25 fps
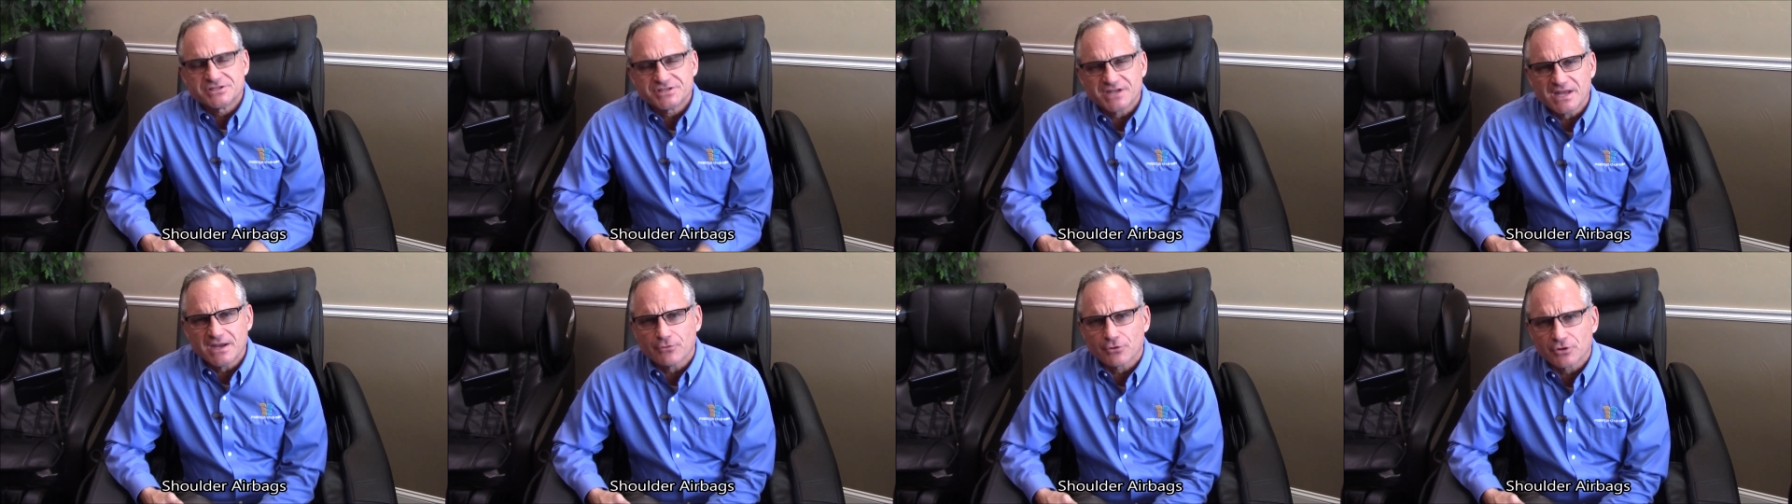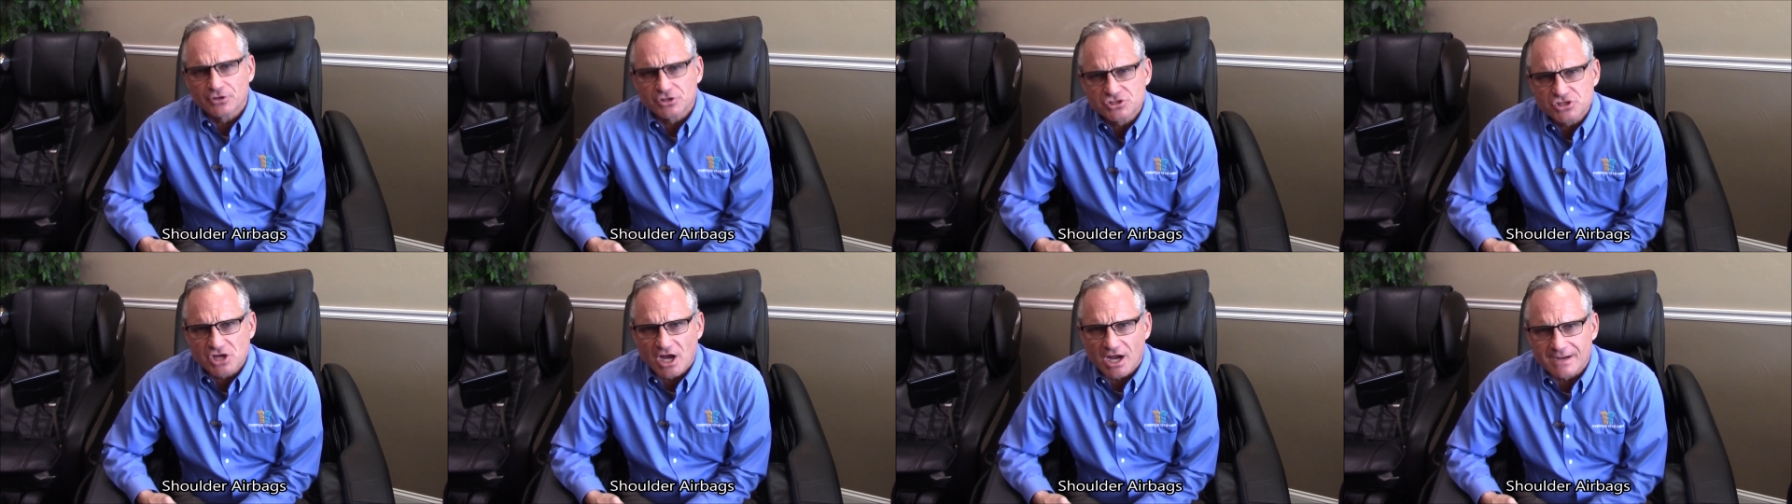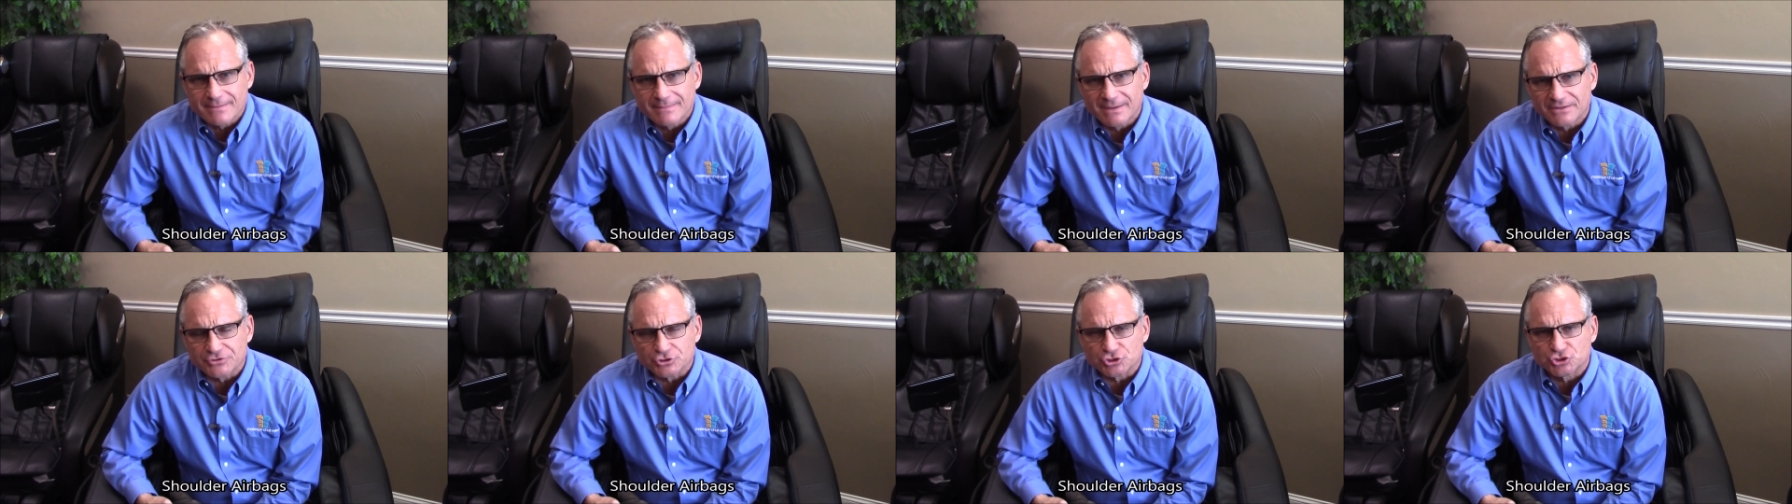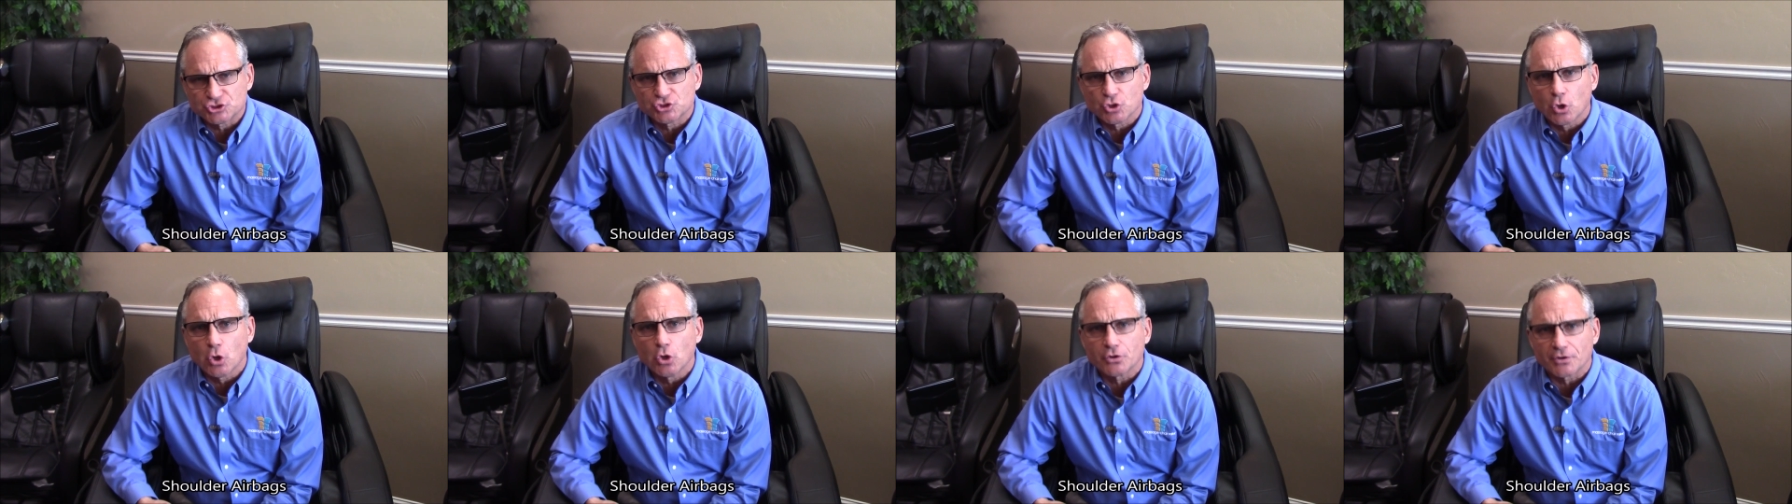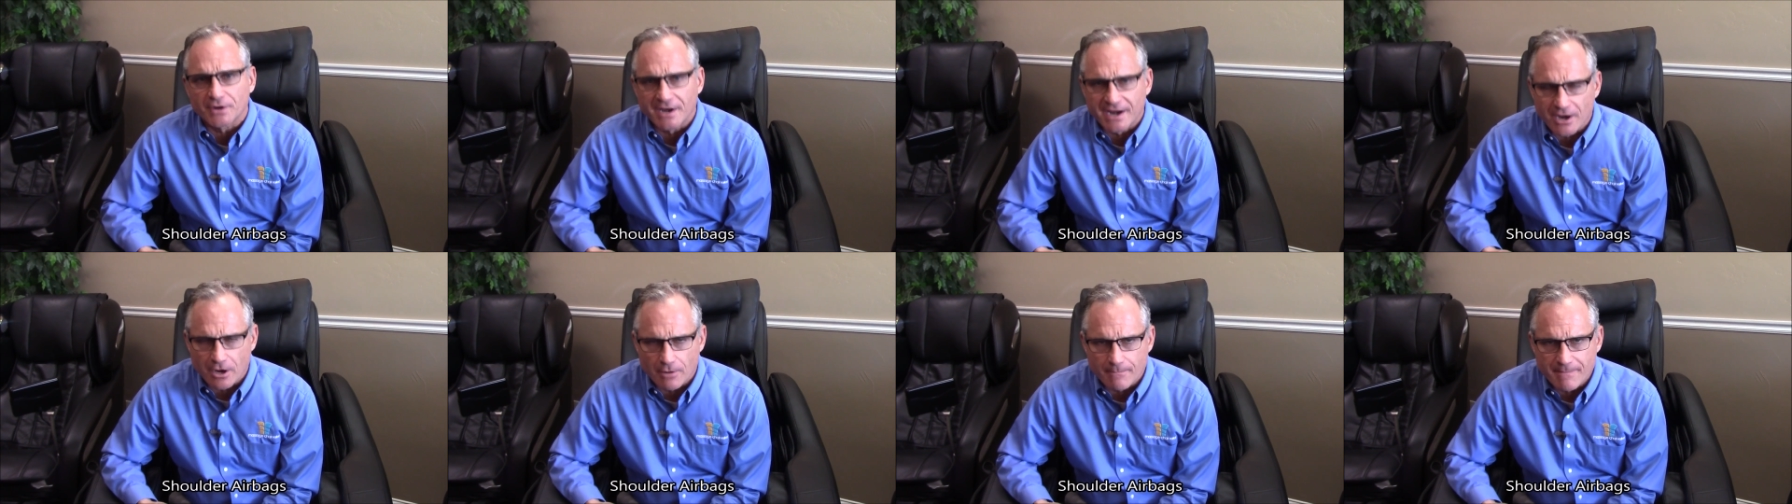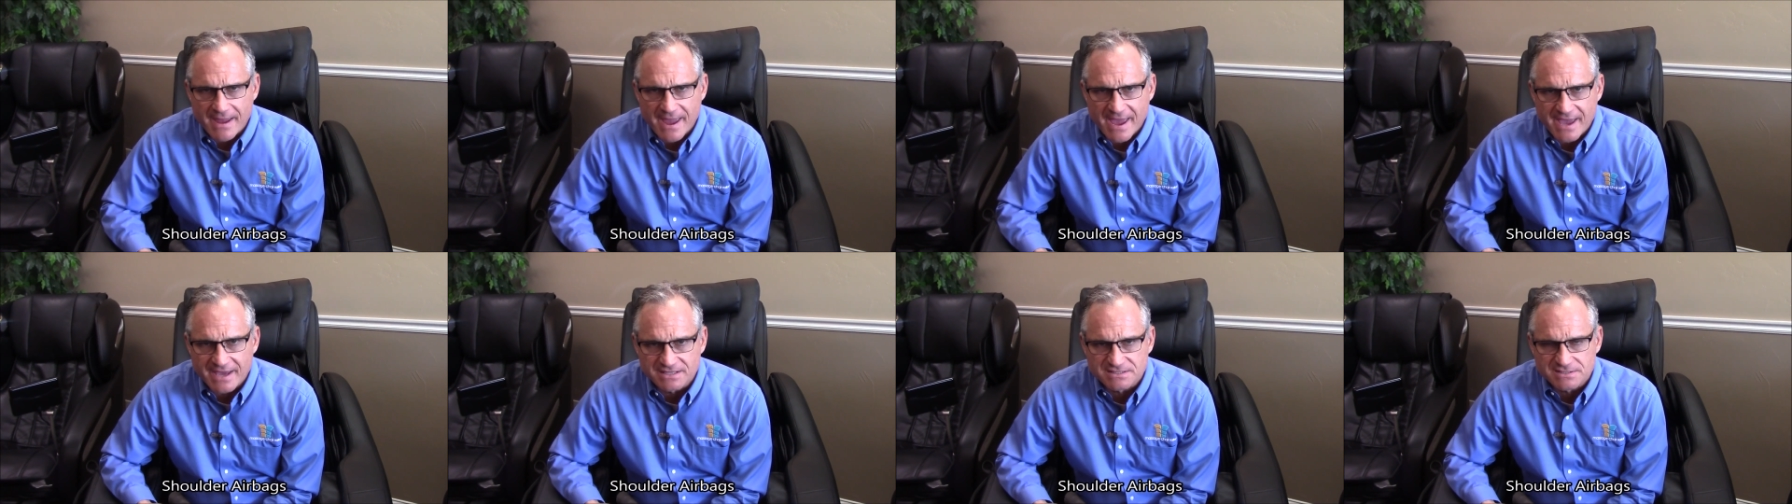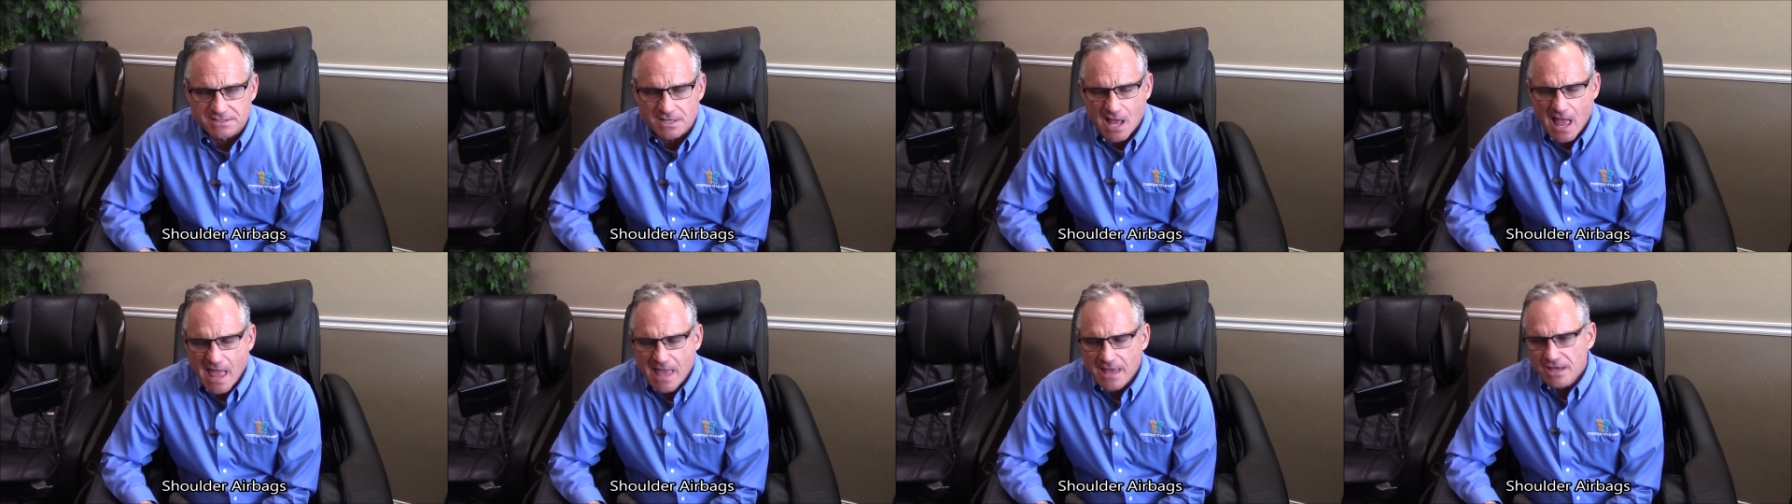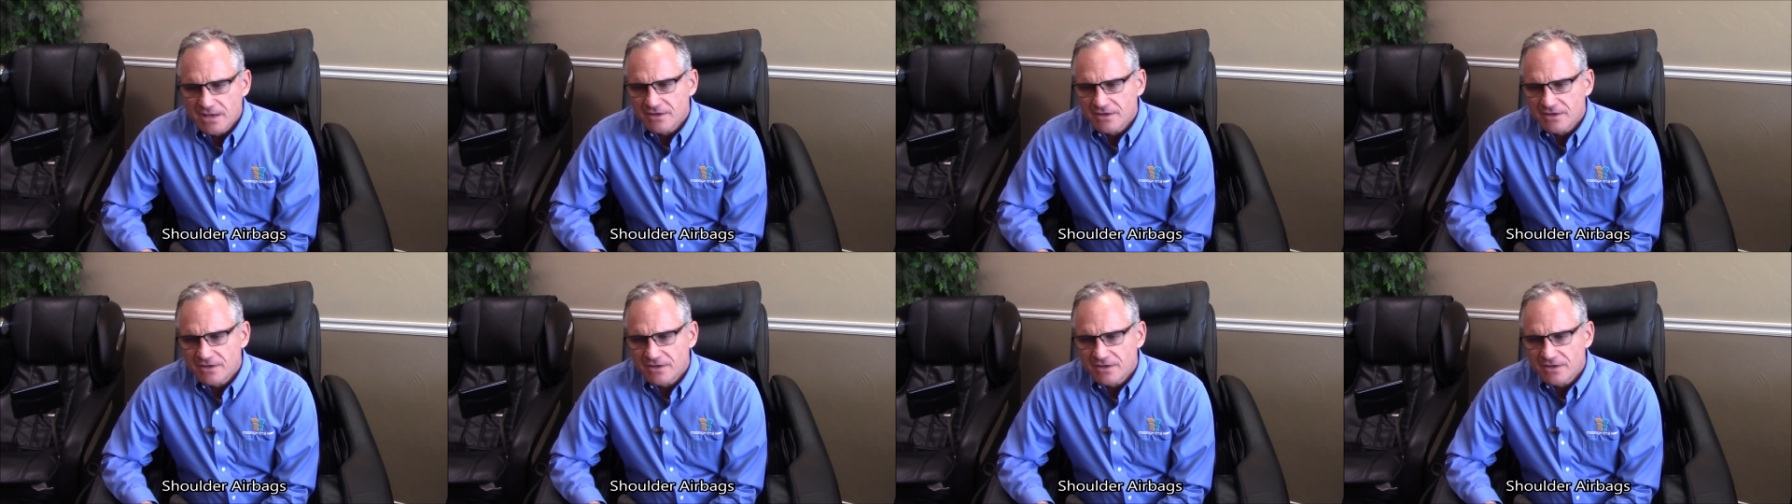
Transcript: and today we're going to talk about the shoulder airbags